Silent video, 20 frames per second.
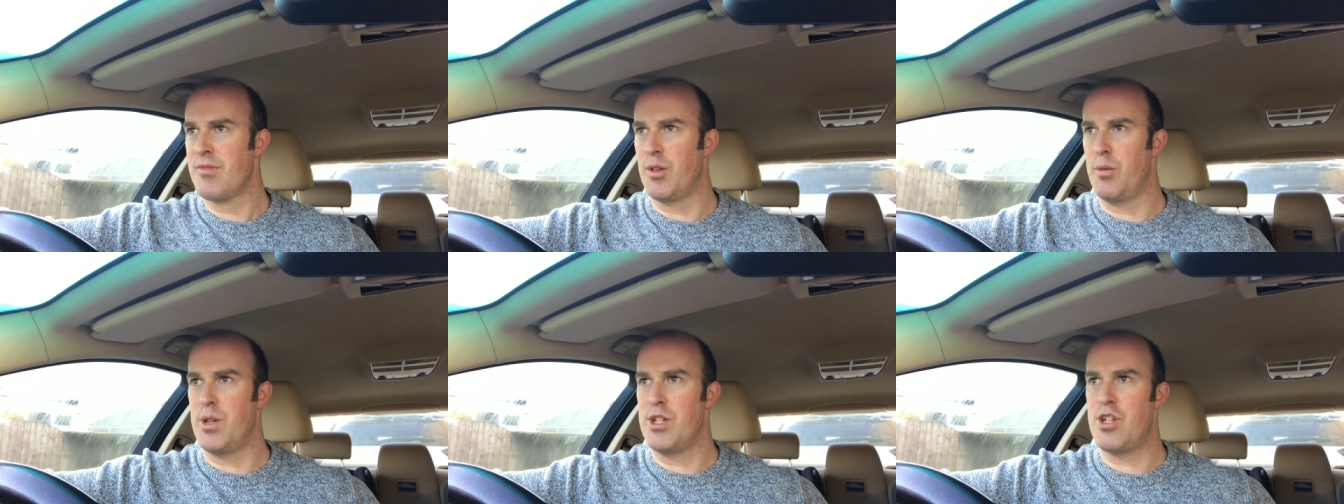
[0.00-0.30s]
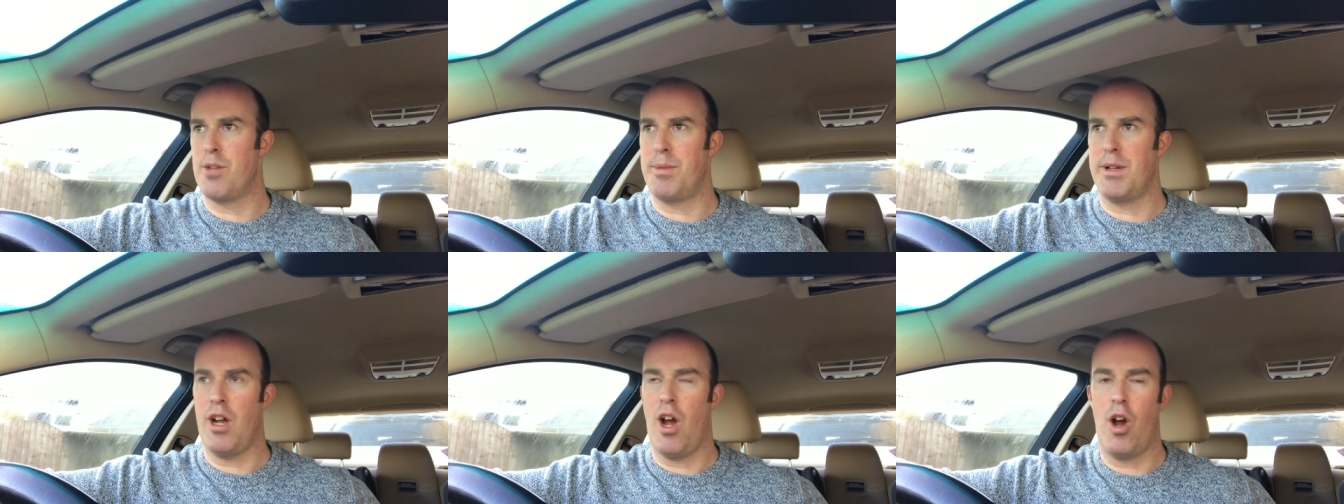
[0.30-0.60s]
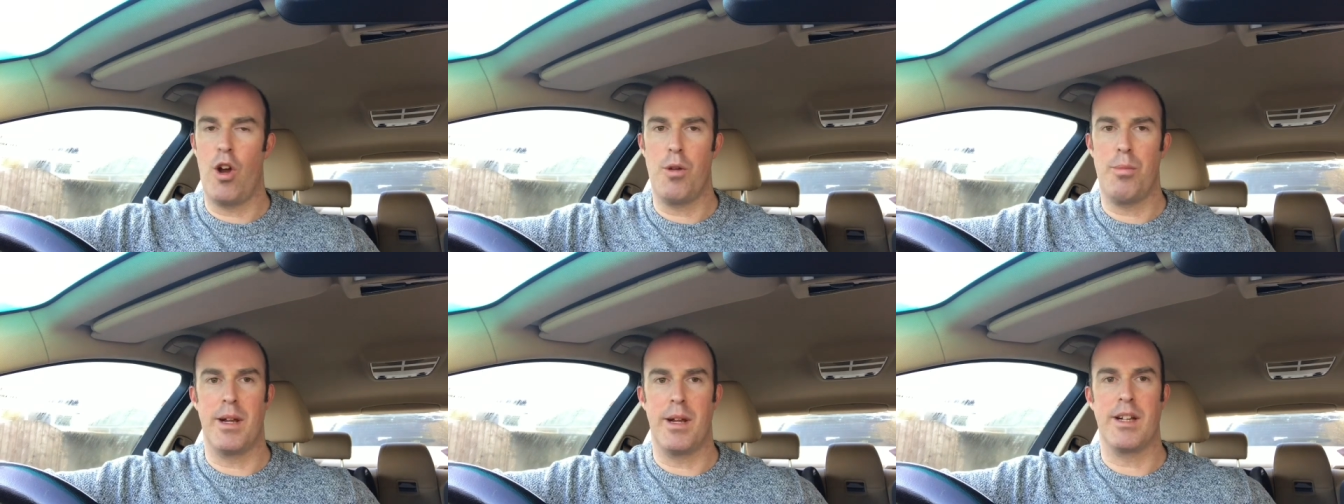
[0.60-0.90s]
we should be
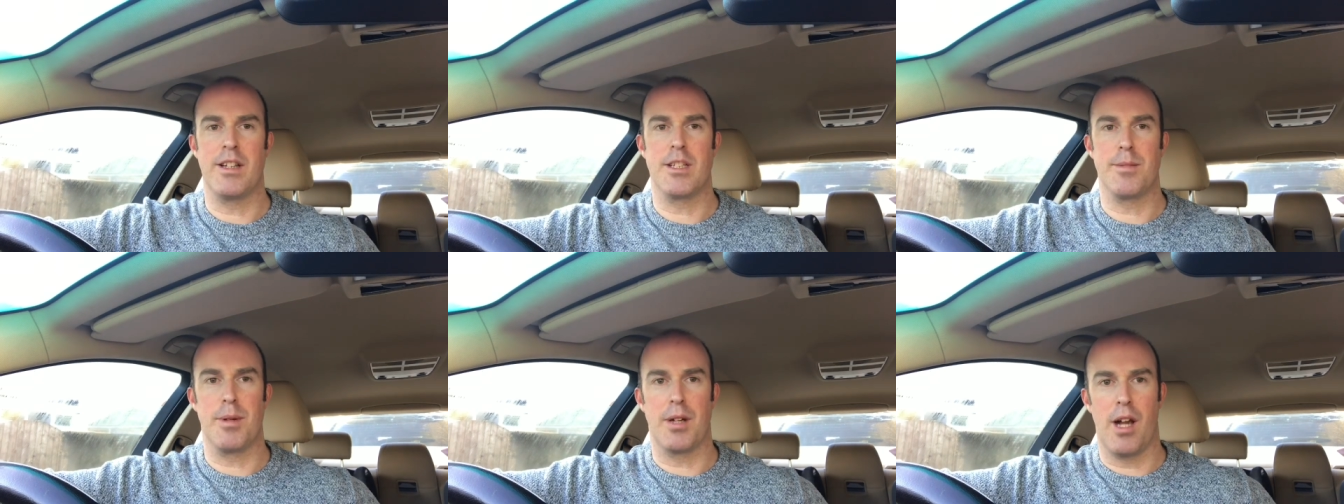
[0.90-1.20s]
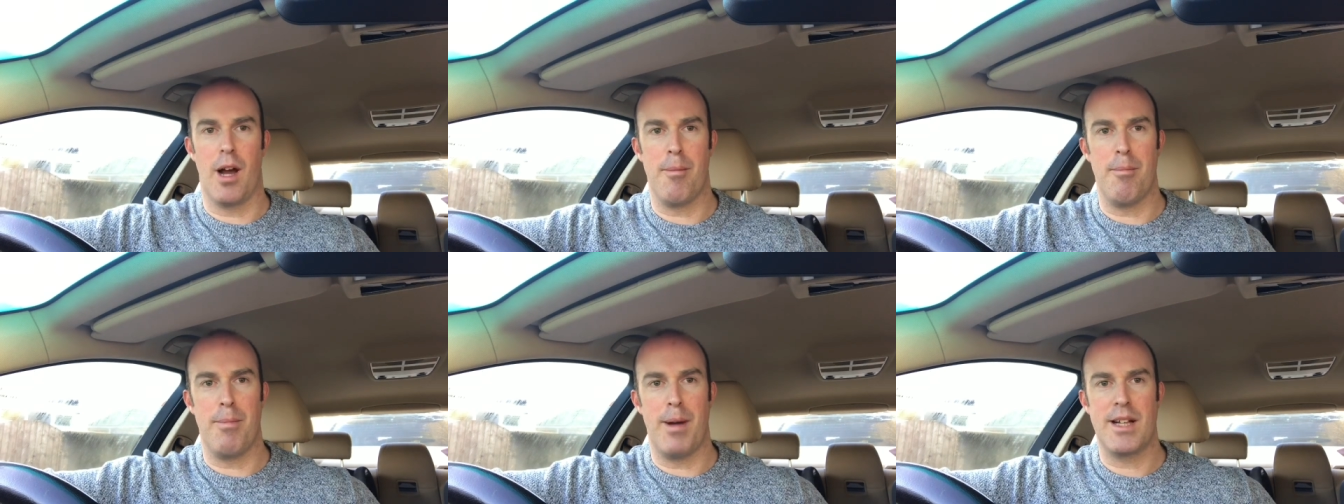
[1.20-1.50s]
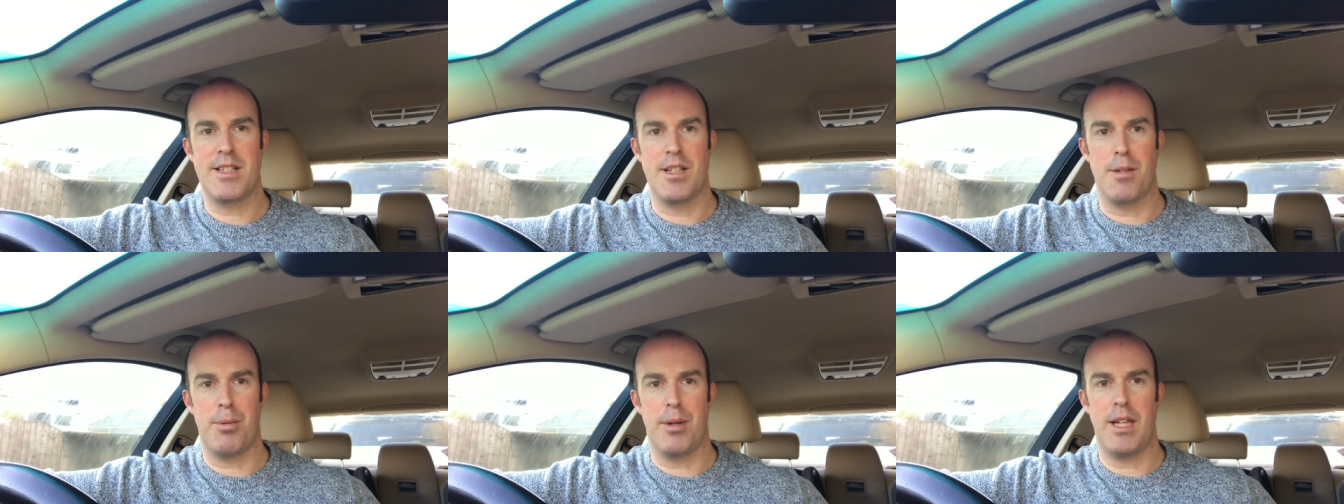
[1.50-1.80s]
hoping to become
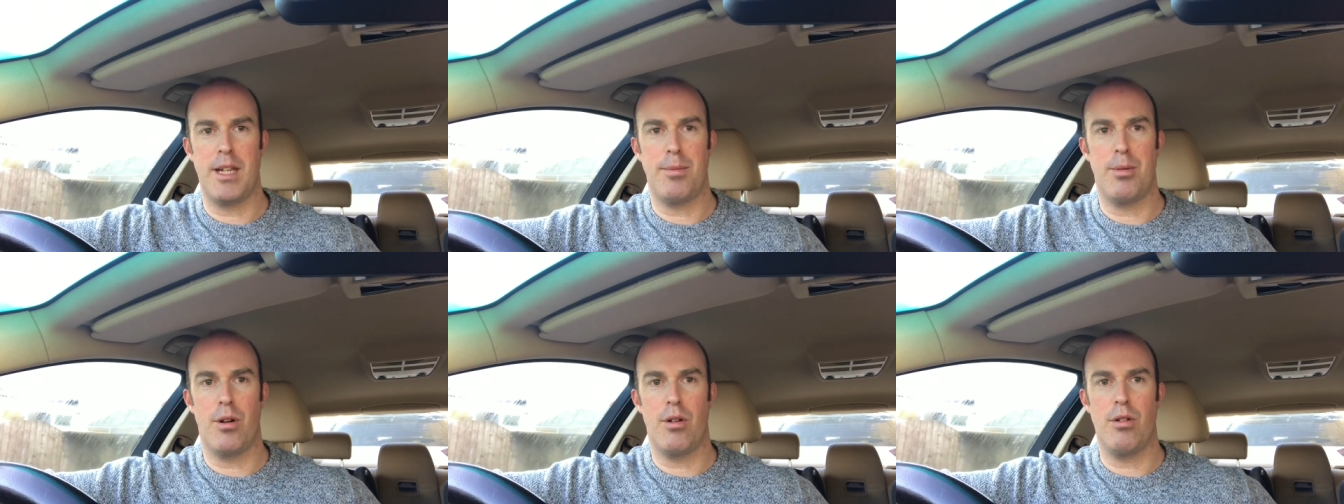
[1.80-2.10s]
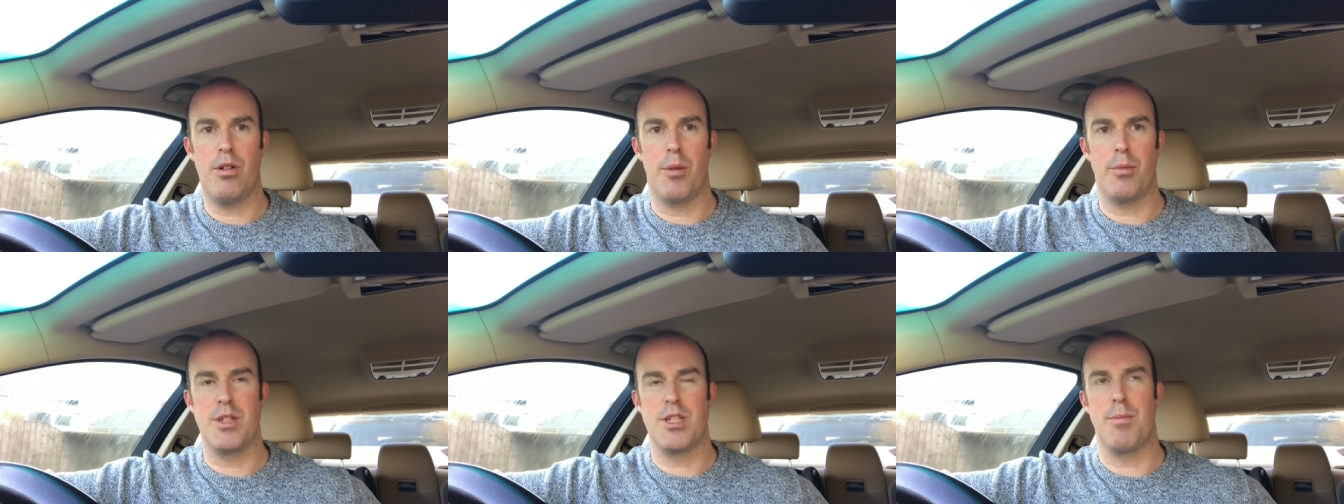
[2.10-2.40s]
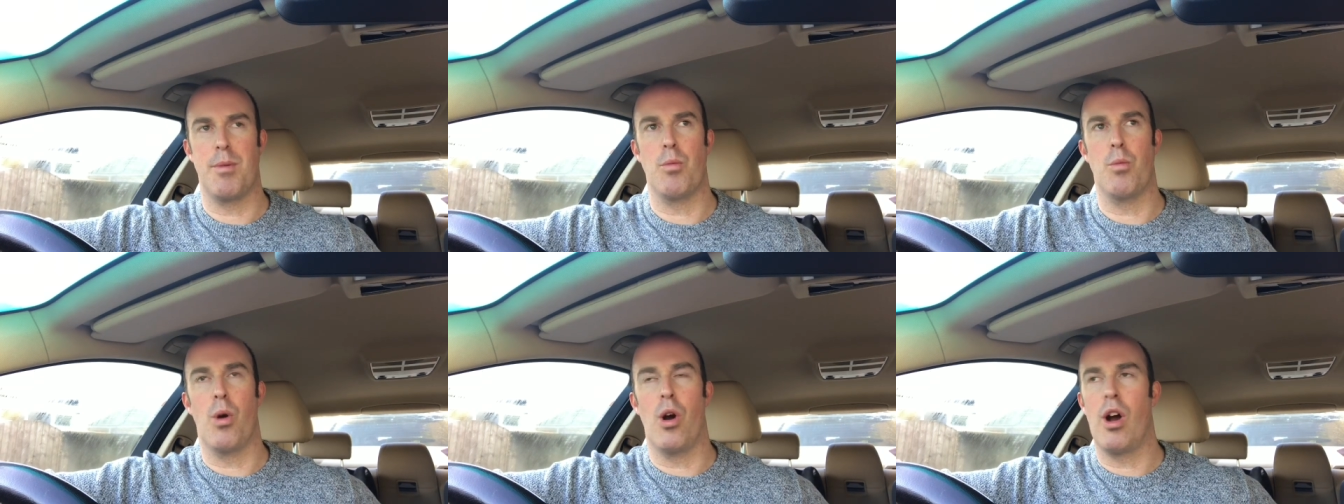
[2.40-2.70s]
better people, and we
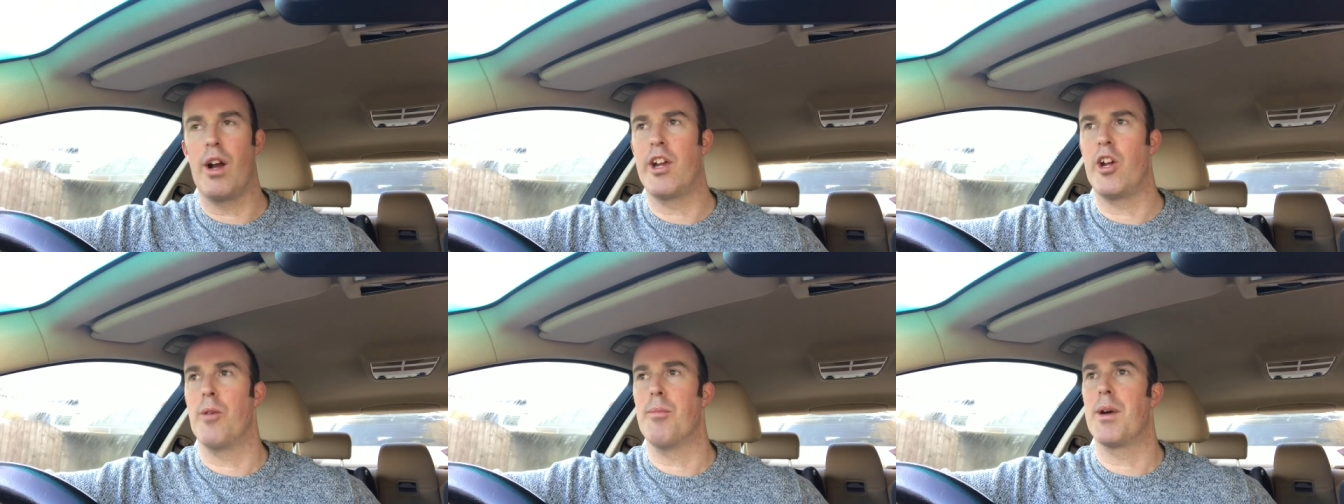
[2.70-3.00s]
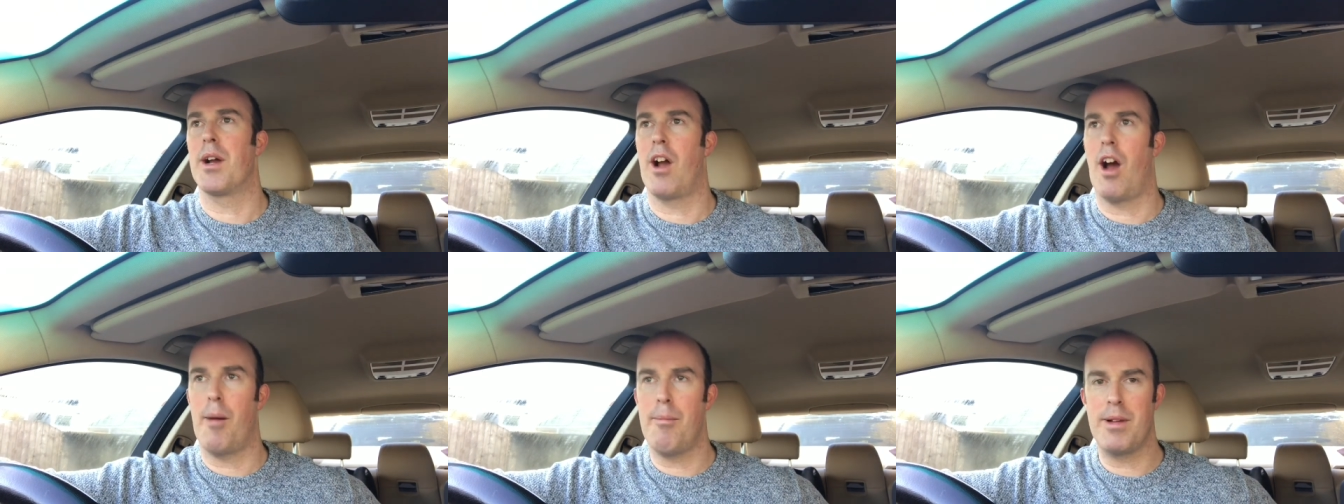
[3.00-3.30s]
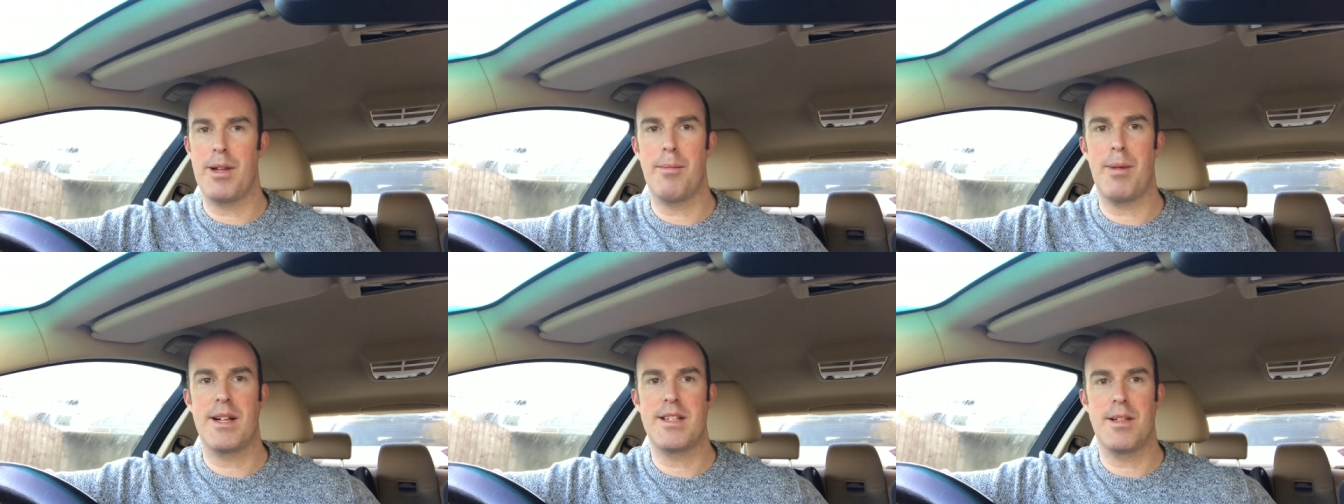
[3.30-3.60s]
should be working on
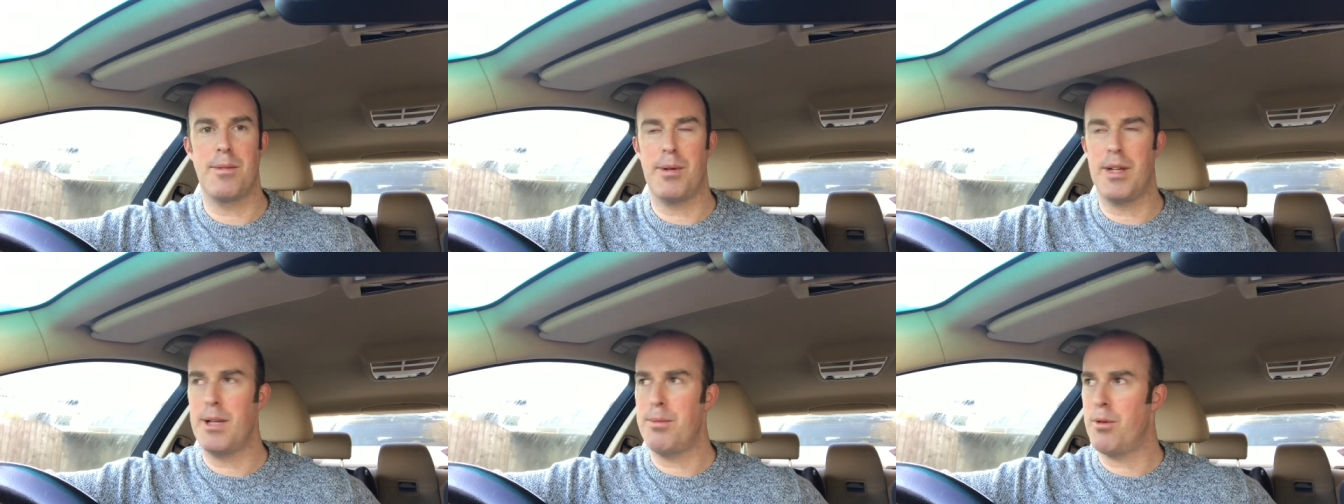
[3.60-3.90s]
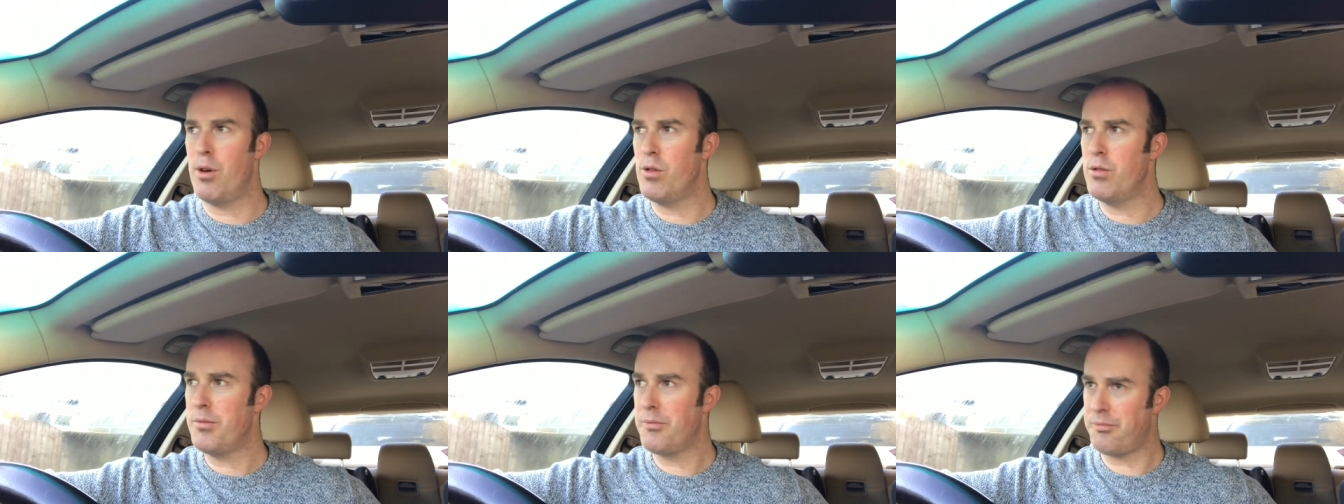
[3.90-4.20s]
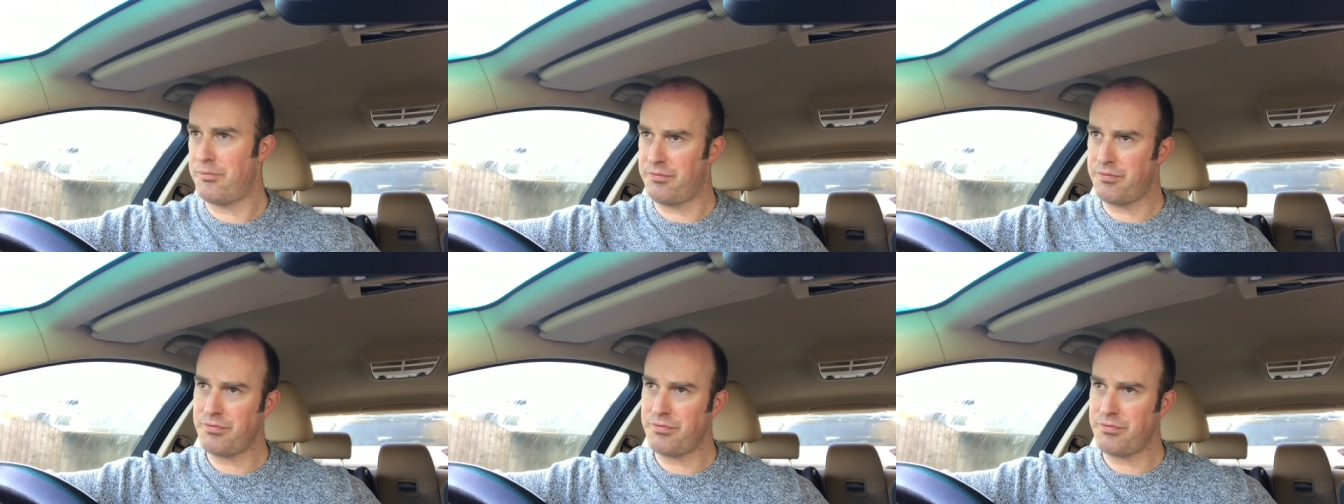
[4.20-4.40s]
becoming better people.